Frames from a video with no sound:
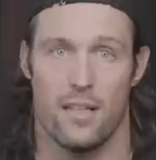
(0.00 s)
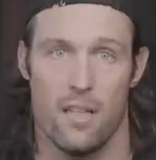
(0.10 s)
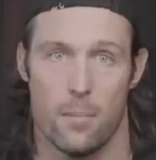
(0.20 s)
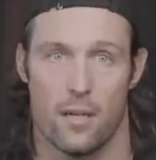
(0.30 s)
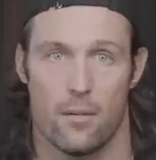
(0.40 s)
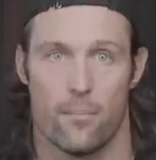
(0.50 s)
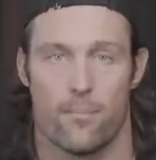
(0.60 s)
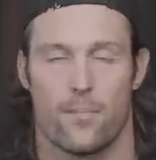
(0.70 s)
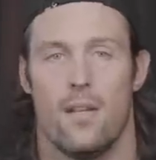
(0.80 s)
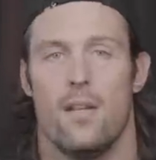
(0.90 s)
and email.
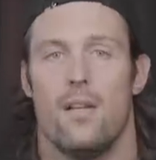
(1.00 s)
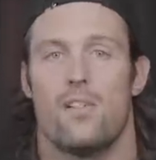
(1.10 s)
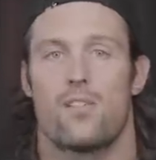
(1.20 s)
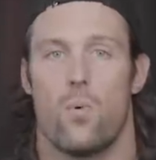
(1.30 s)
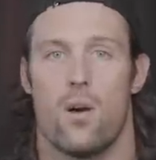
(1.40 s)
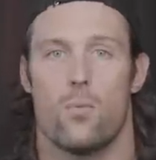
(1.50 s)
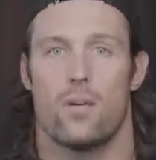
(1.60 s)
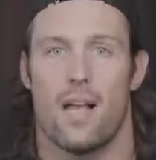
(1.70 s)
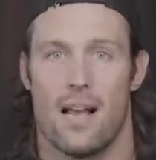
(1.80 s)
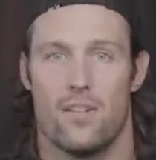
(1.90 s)
Swan
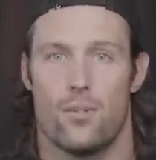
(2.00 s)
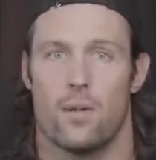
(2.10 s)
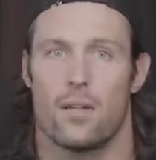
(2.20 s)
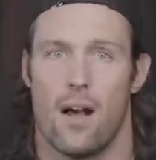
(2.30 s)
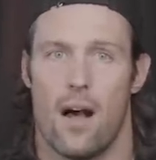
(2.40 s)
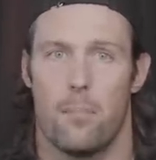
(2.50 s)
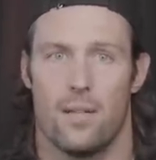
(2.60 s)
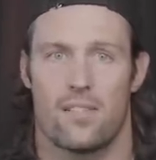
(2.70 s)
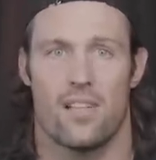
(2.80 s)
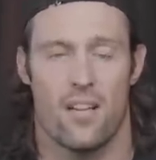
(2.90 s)
will guide you on
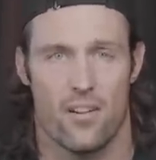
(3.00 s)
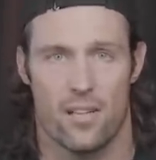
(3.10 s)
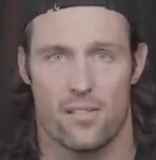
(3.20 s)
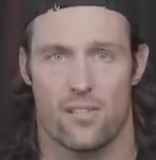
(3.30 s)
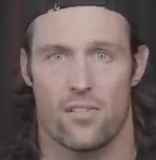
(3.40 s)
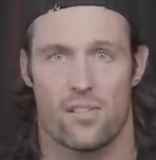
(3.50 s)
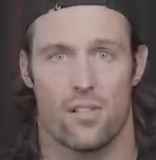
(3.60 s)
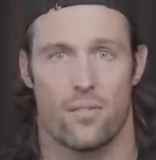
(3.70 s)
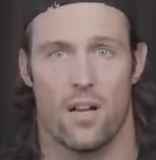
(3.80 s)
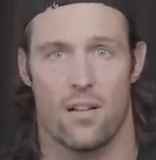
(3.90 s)
complex areas such as
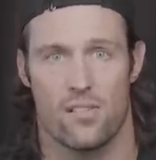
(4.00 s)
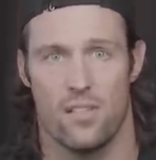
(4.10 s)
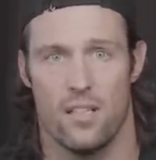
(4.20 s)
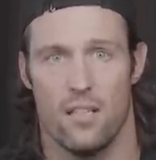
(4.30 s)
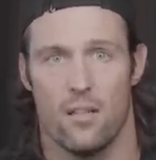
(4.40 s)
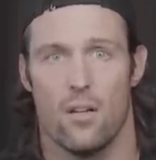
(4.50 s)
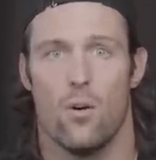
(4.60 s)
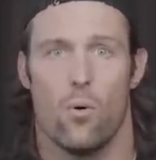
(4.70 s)
self custody,